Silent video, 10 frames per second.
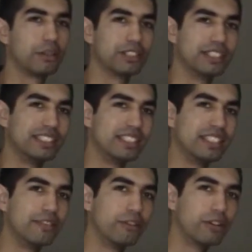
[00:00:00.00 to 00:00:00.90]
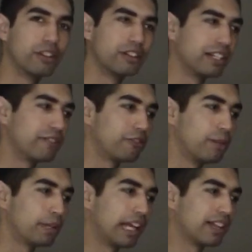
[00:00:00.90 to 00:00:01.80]
was a GT430
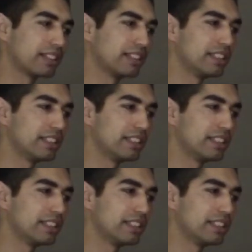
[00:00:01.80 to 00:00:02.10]
from Galaxy,